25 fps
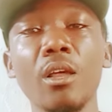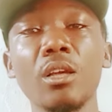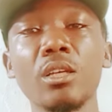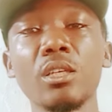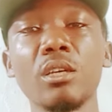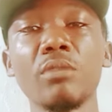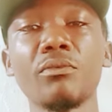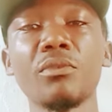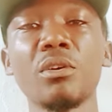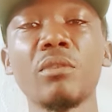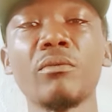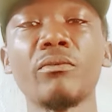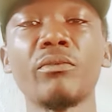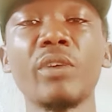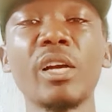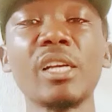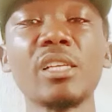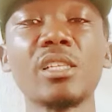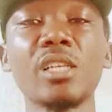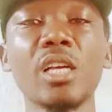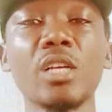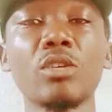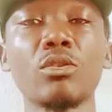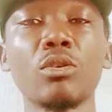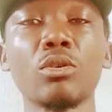They've
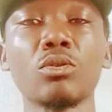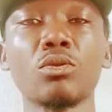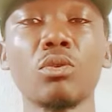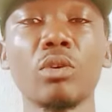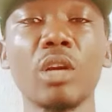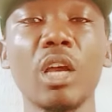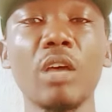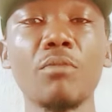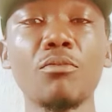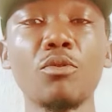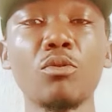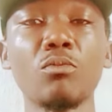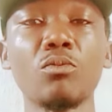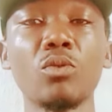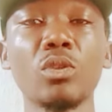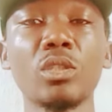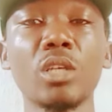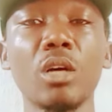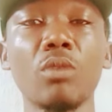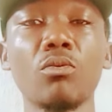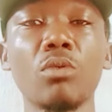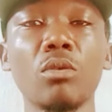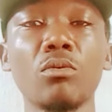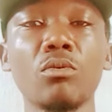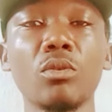invited Dr. Rabi
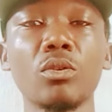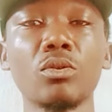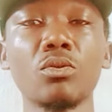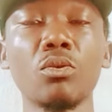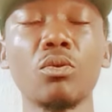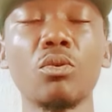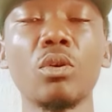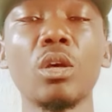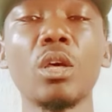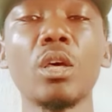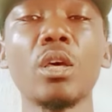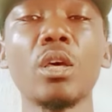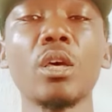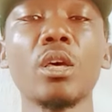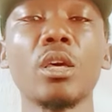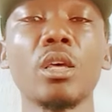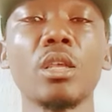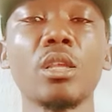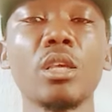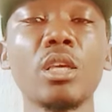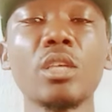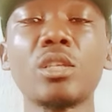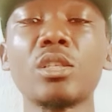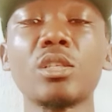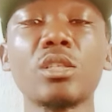Musa Konkoso.
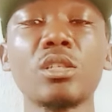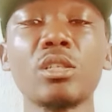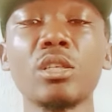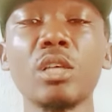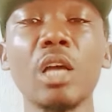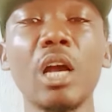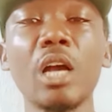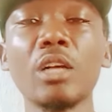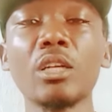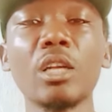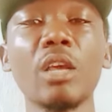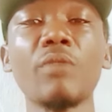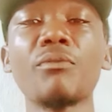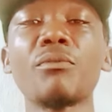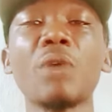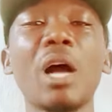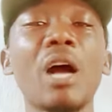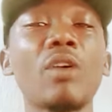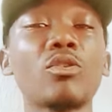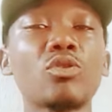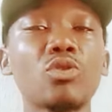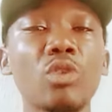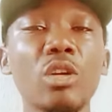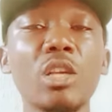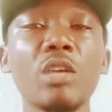They've
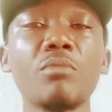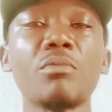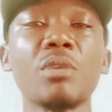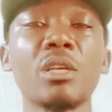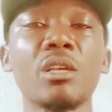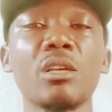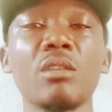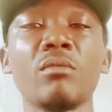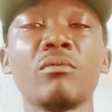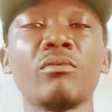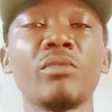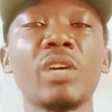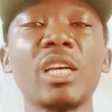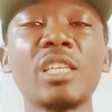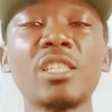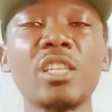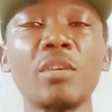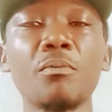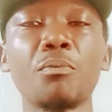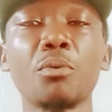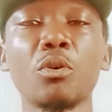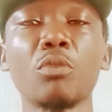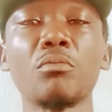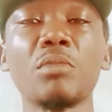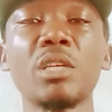actually been
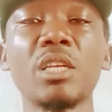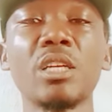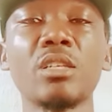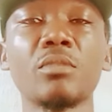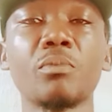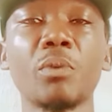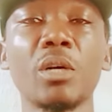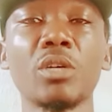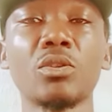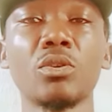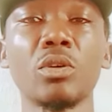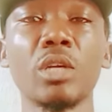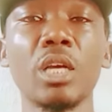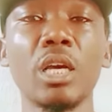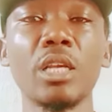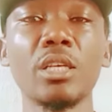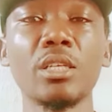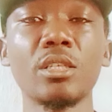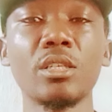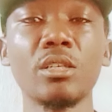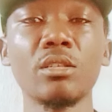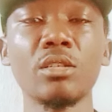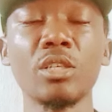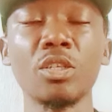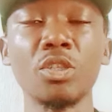inviting prominent
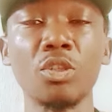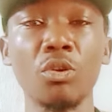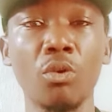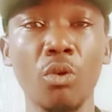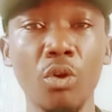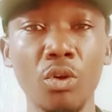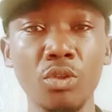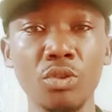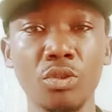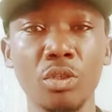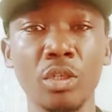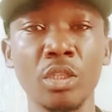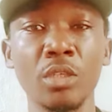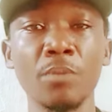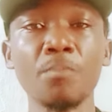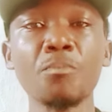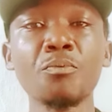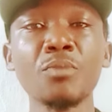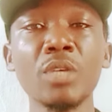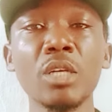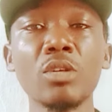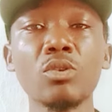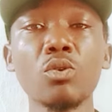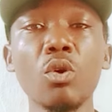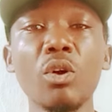personalities in the country.
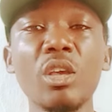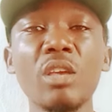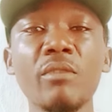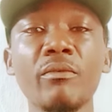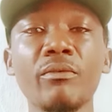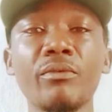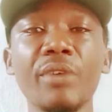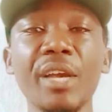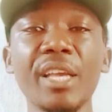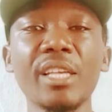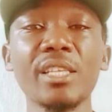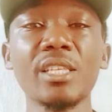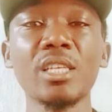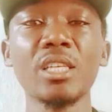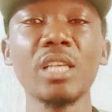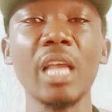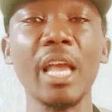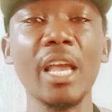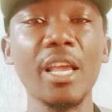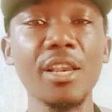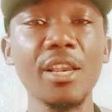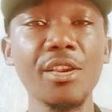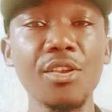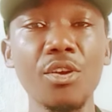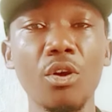So inviting
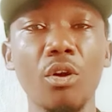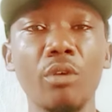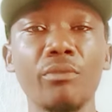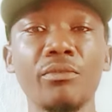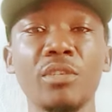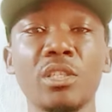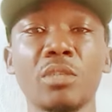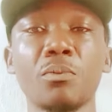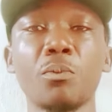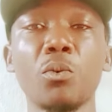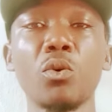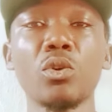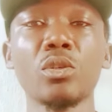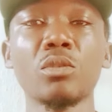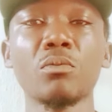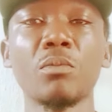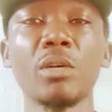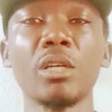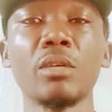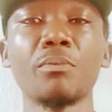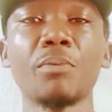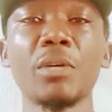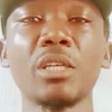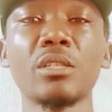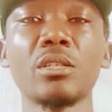any of the
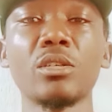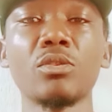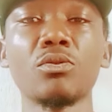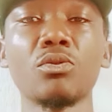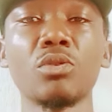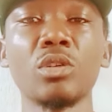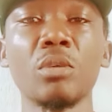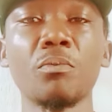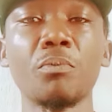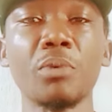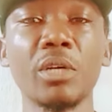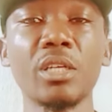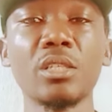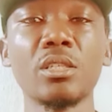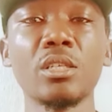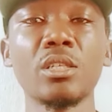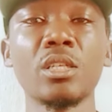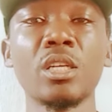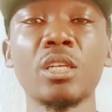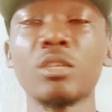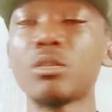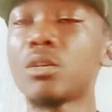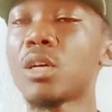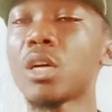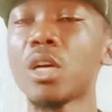spokesman person to the
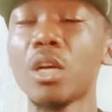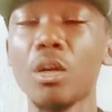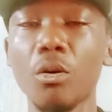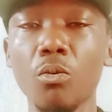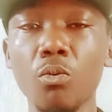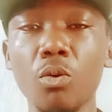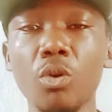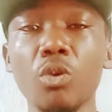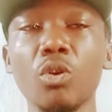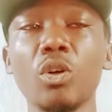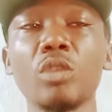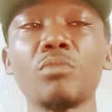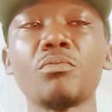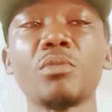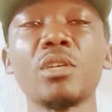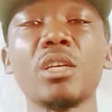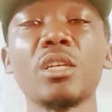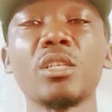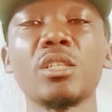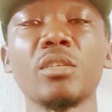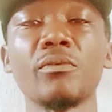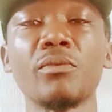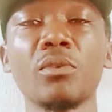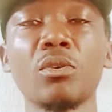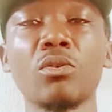president will not be a
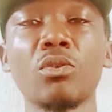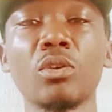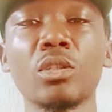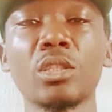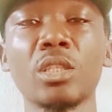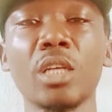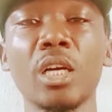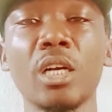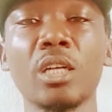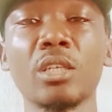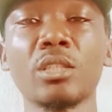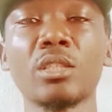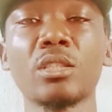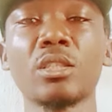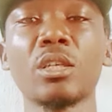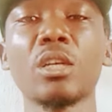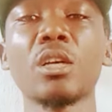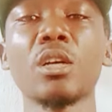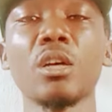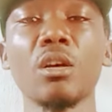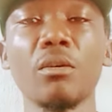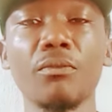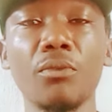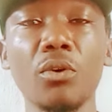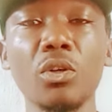difficult task
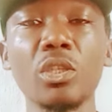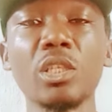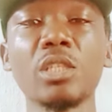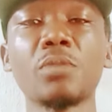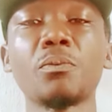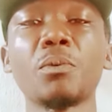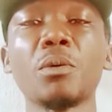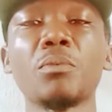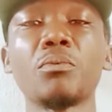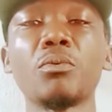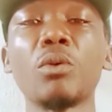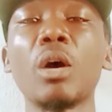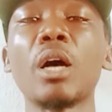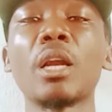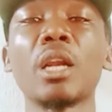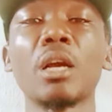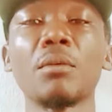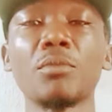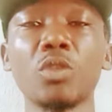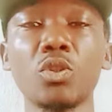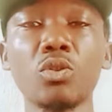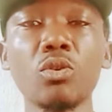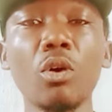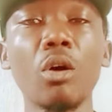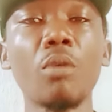for these people. And
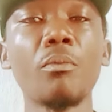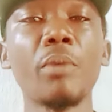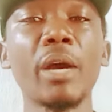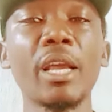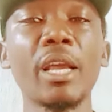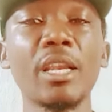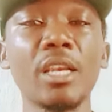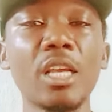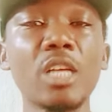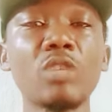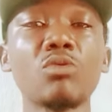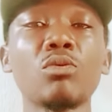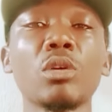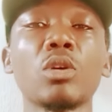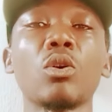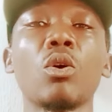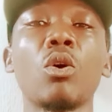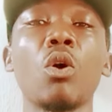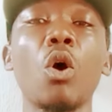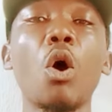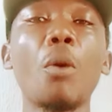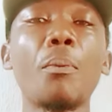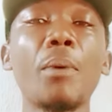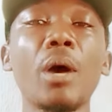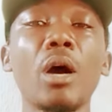I'm sure by next week or
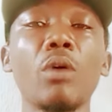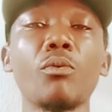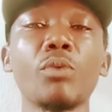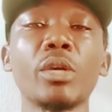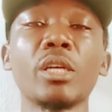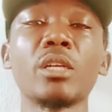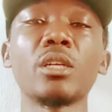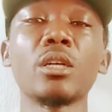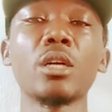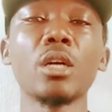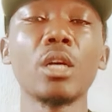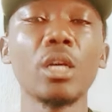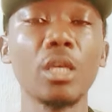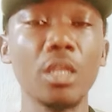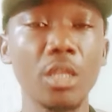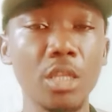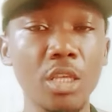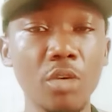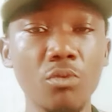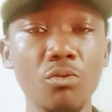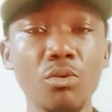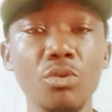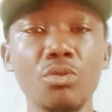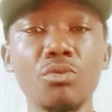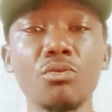upper week, they
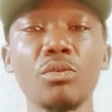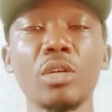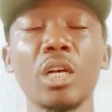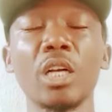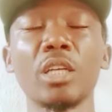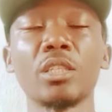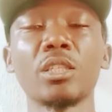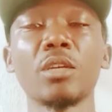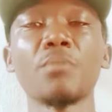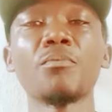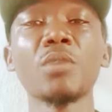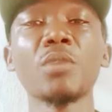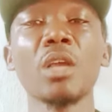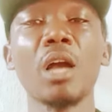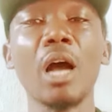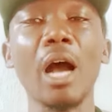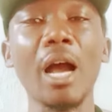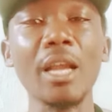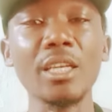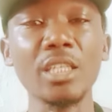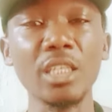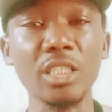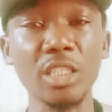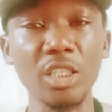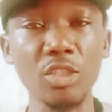will do that.
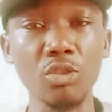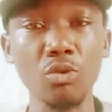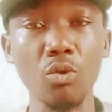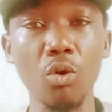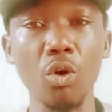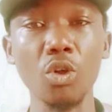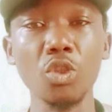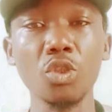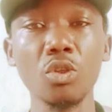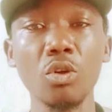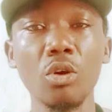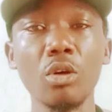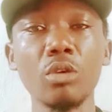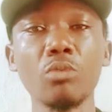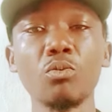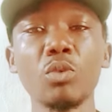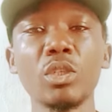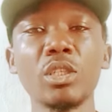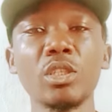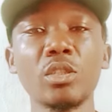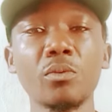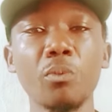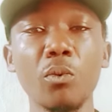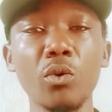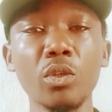And the discussion with
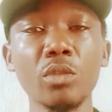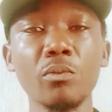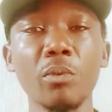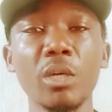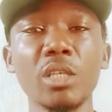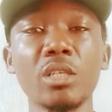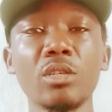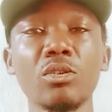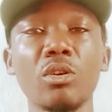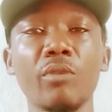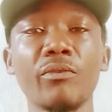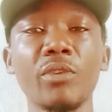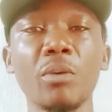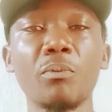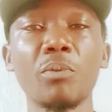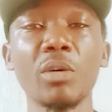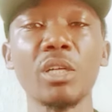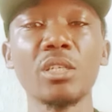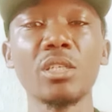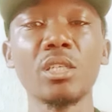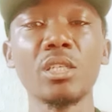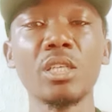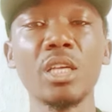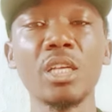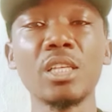the spokesperson of the
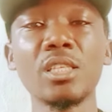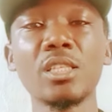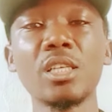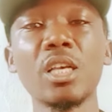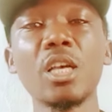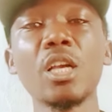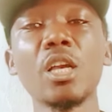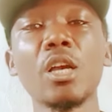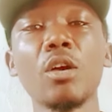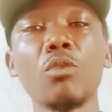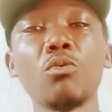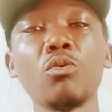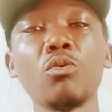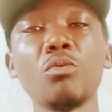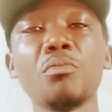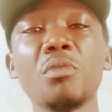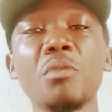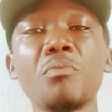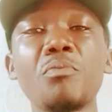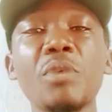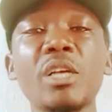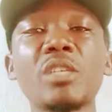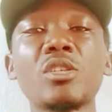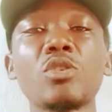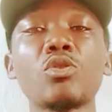president will be
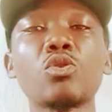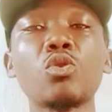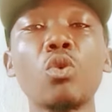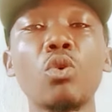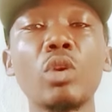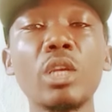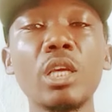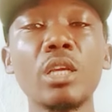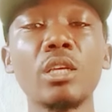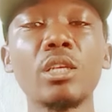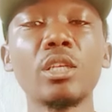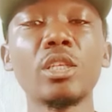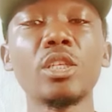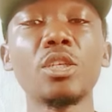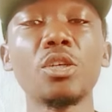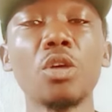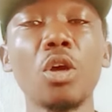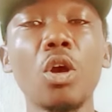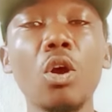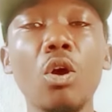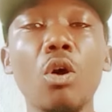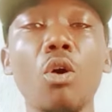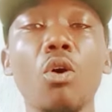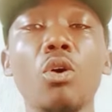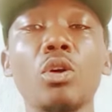based solely
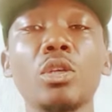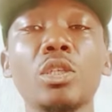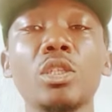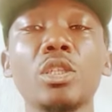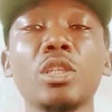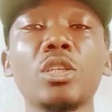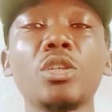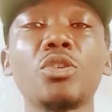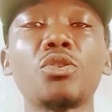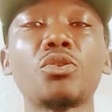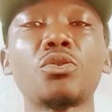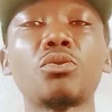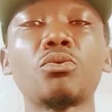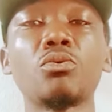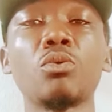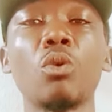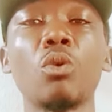on the issue